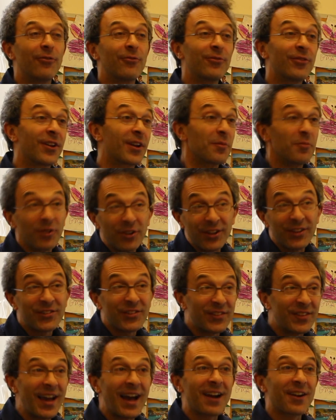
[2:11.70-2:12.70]
like a
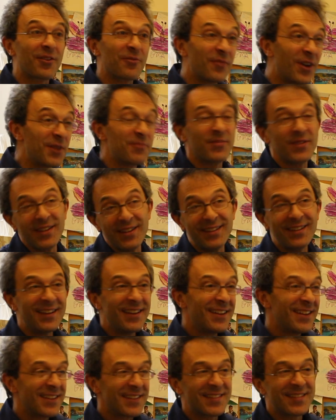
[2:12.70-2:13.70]
malicious hacker might be
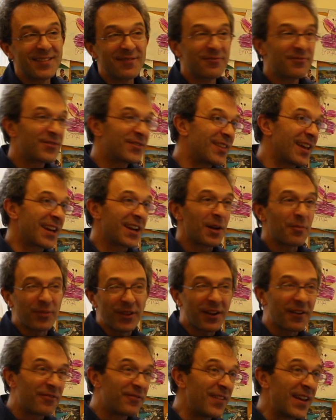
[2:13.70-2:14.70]
setting up
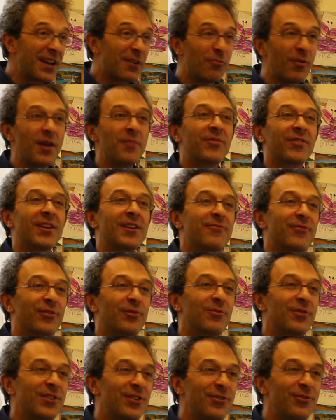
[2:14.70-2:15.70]
like a fake website for
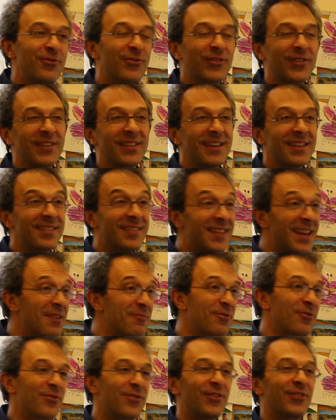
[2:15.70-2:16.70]
someone to use, and then
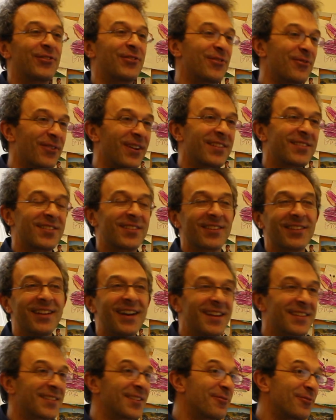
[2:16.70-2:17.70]
demoed this to the rest of the
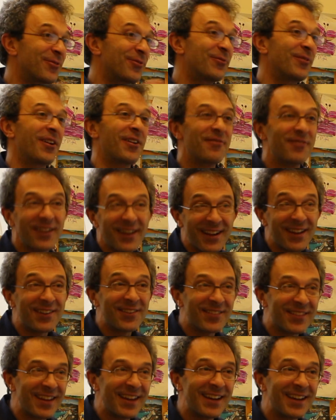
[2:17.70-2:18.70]
class, and it was very, very
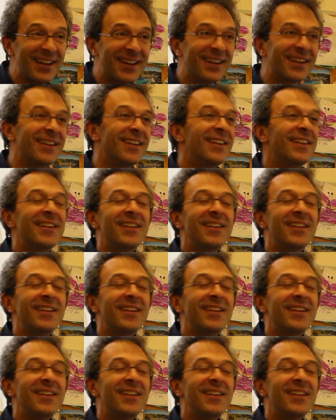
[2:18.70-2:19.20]
entertaining,